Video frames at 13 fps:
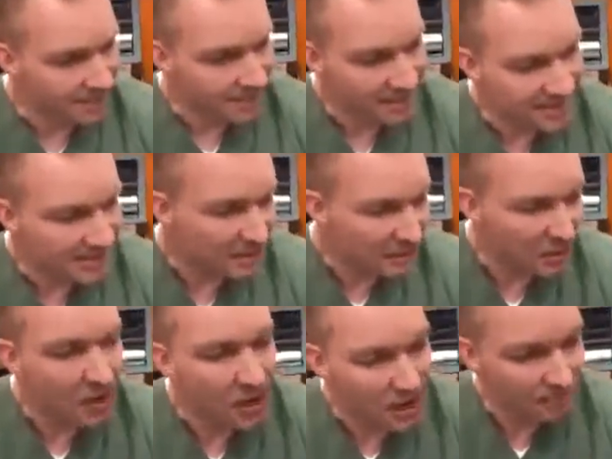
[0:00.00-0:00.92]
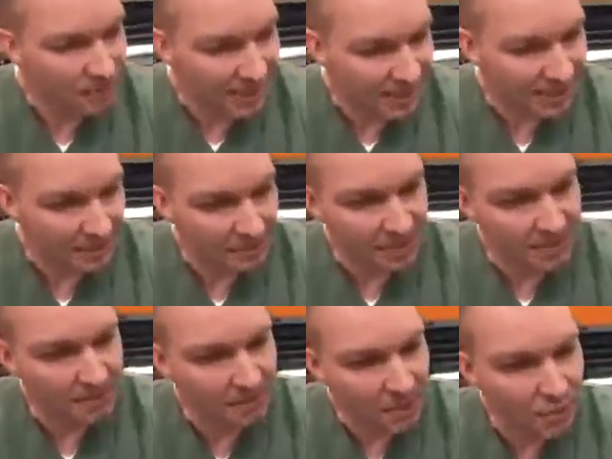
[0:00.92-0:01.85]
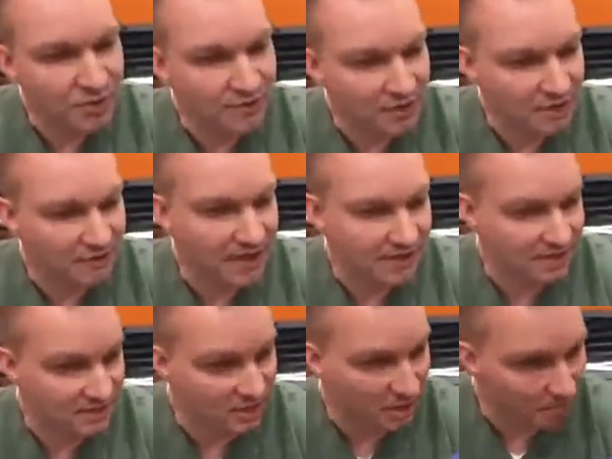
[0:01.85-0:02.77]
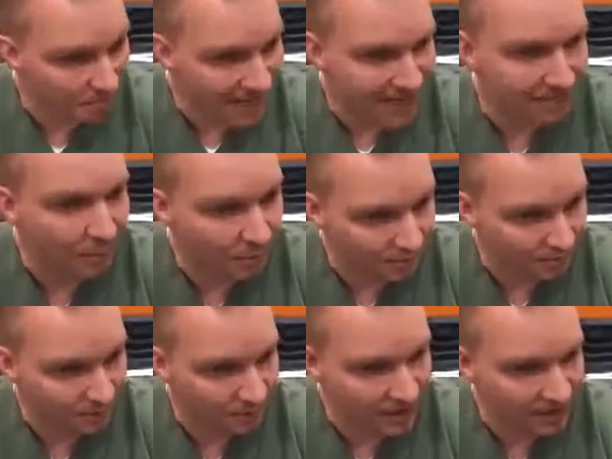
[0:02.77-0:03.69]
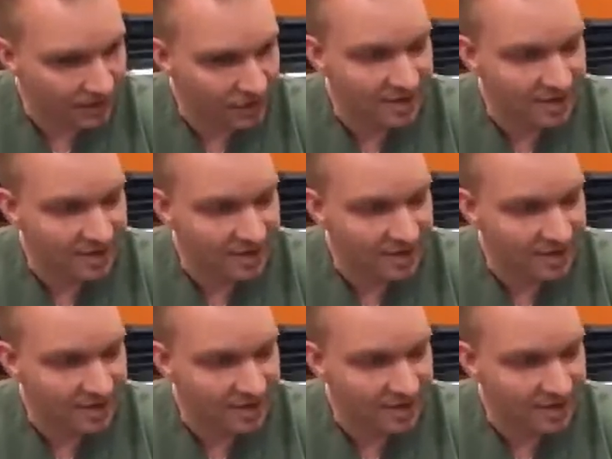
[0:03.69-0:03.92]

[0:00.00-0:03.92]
It's a little complicated, but most of the devices are bipolar energy.